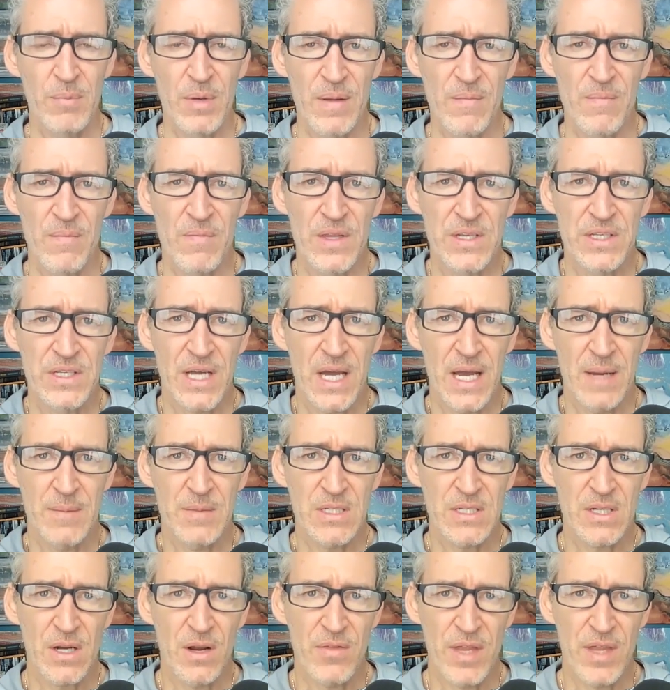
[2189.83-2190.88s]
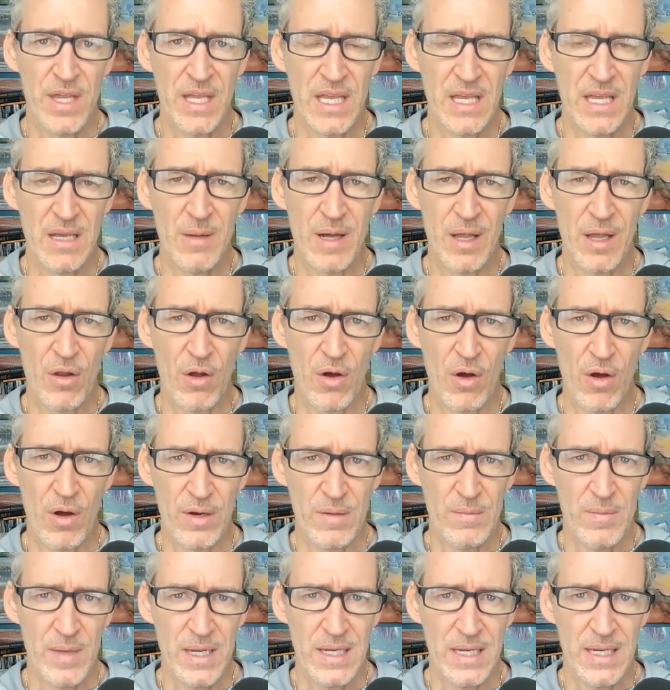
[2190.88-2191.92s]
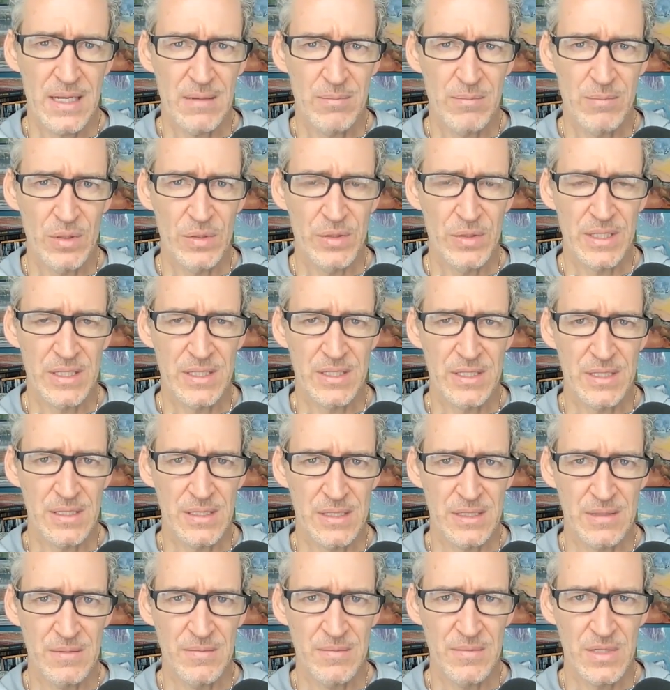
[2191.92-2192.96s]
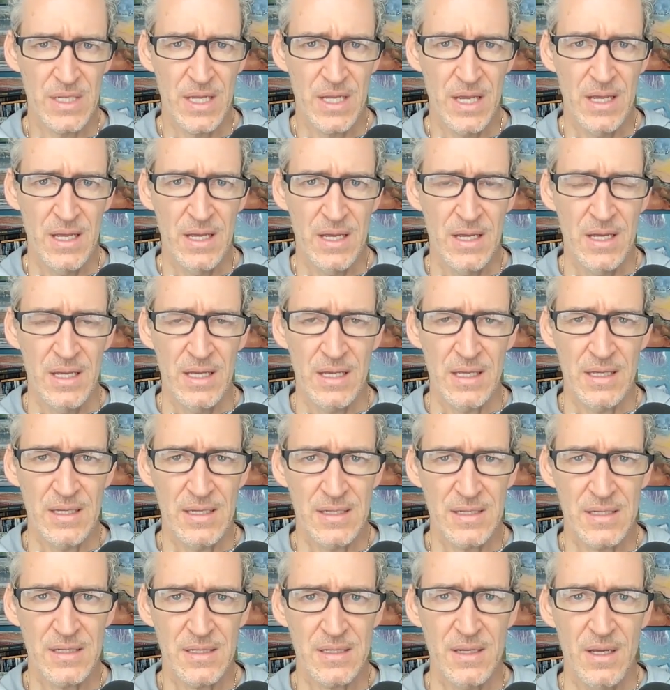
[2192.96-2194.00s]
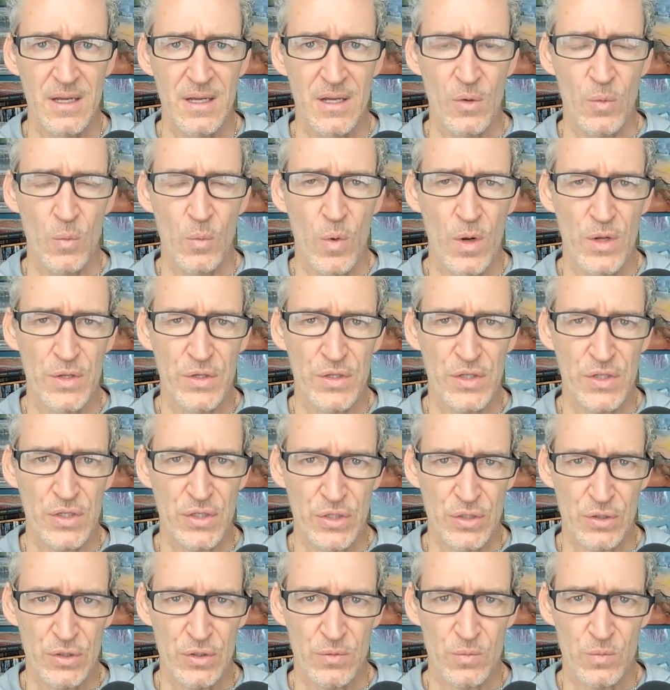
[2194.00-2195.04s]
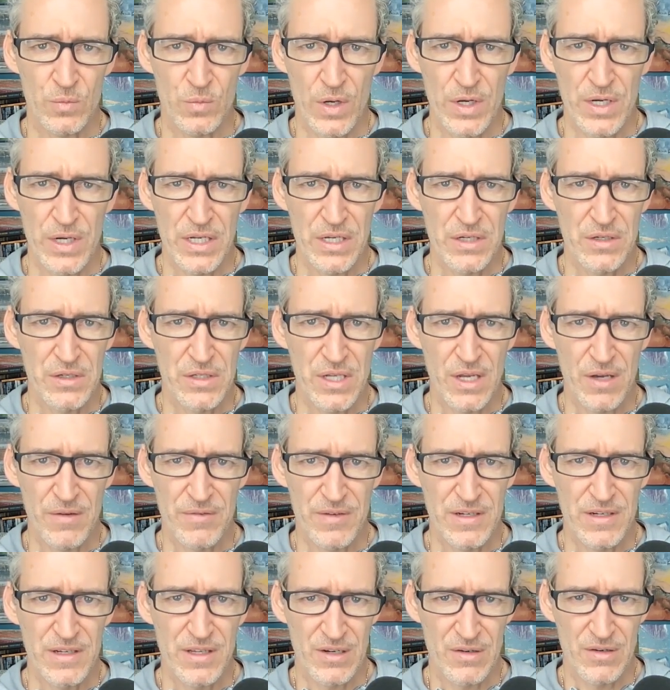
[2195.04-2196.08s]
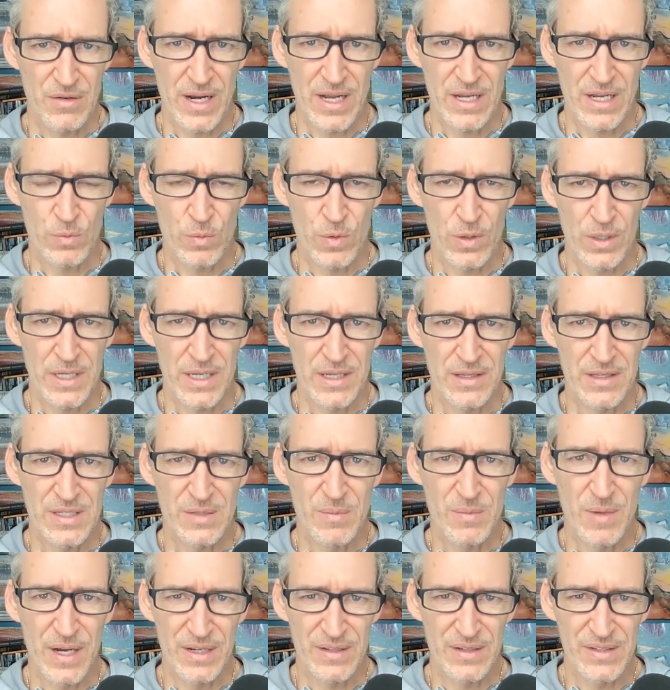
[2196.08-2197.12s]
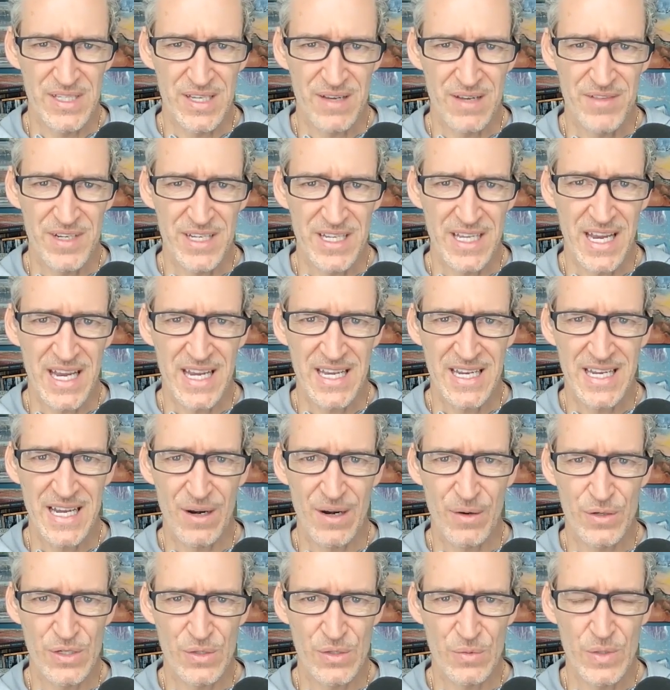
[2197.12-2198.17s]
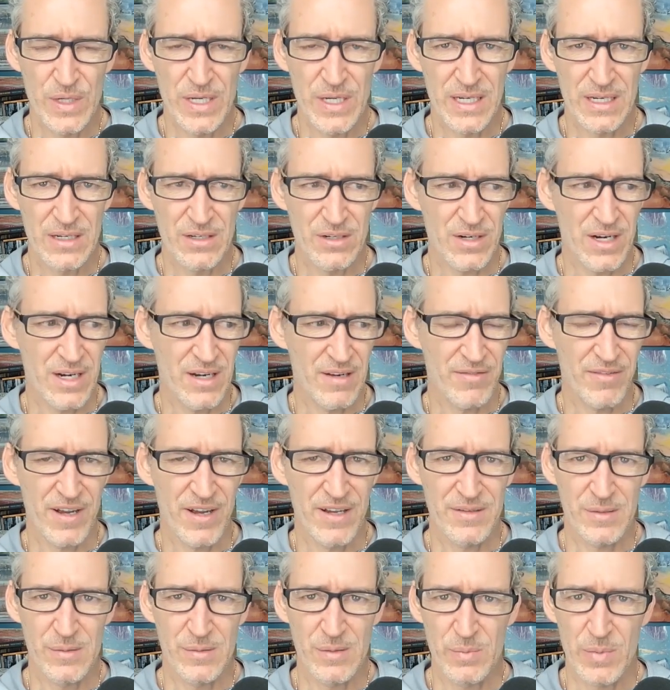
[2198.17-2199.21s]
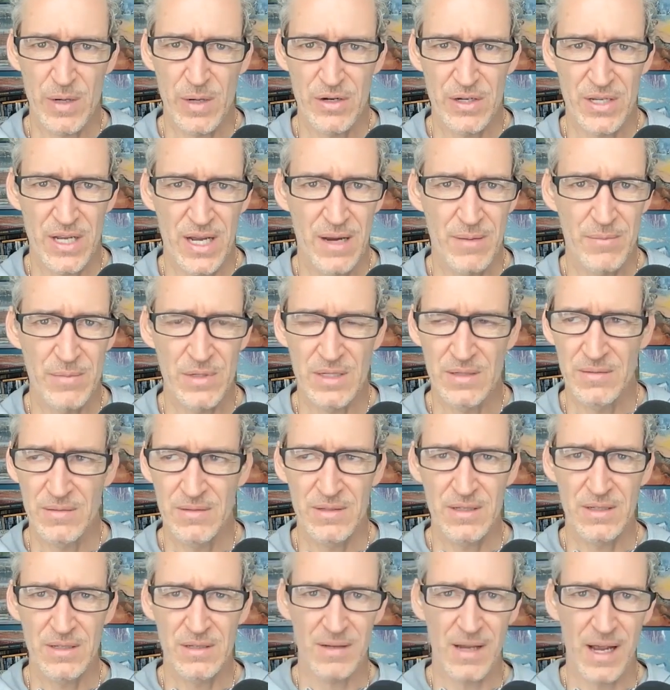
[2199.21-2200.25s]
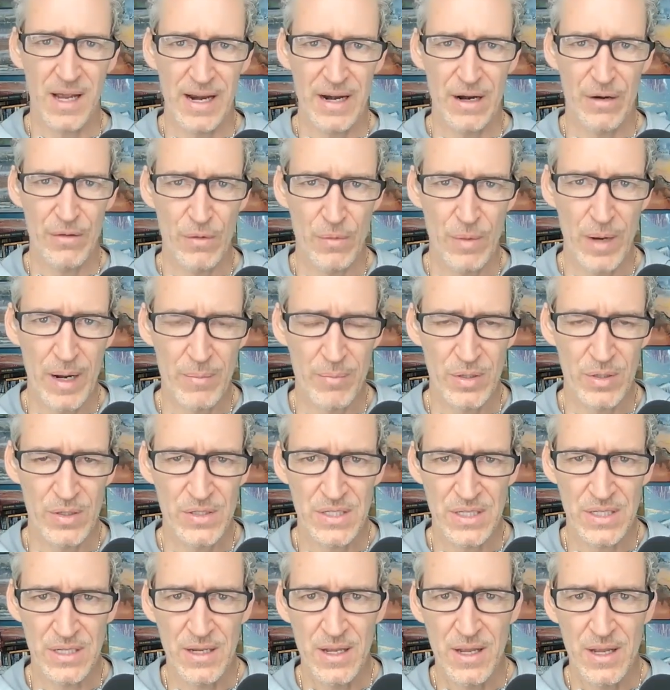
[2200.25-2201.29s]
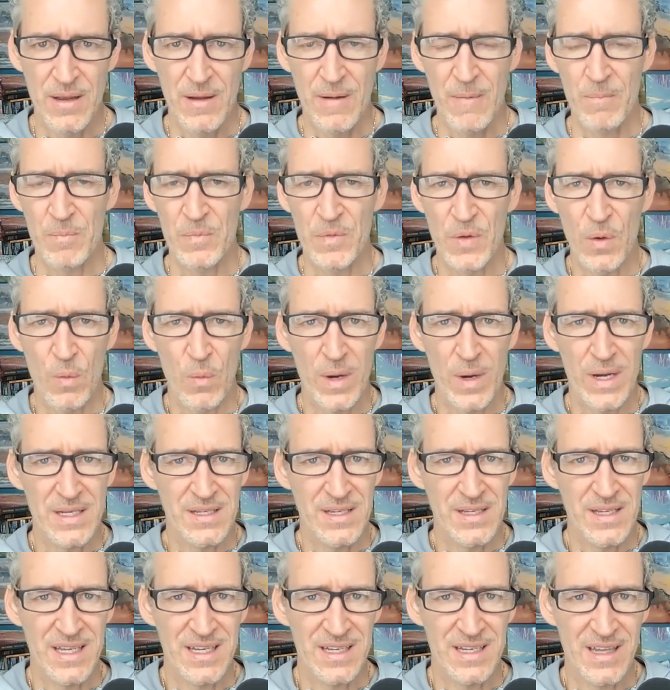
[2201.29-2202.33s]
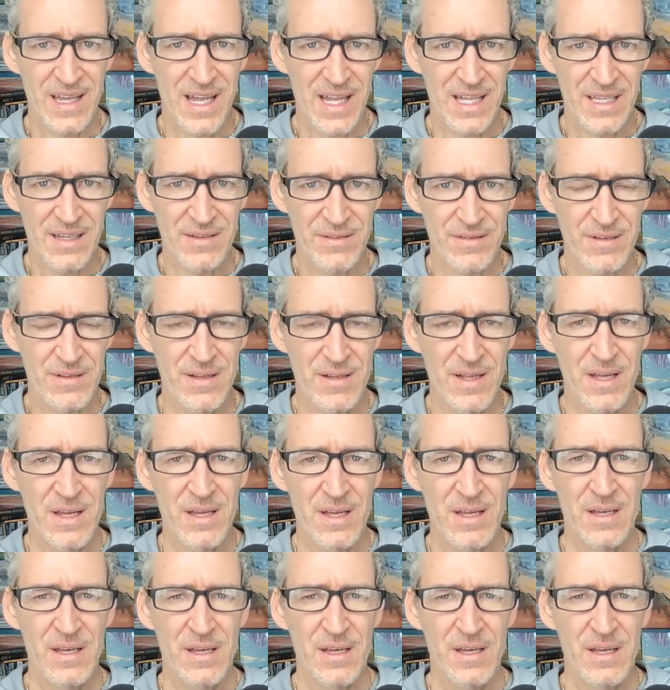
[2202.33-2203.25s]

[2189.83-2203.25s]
But the time to start thinking about automating and building systems isn't once you're running yourself into the ground working this model 70, 80 hours a week and trying to find some spare time to, to hire the right person. Don't wait till you get to that level.